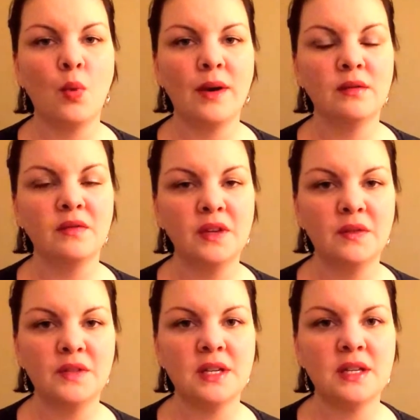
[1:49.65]

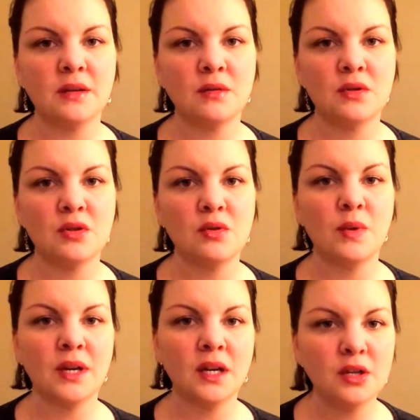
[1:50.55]
150 down to
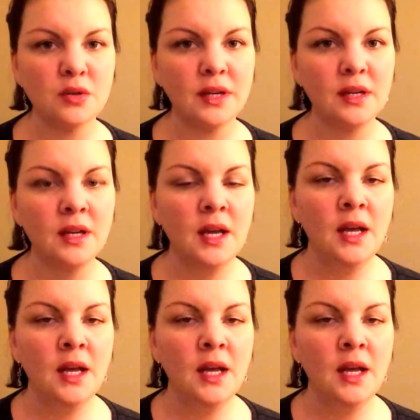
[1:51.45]
100.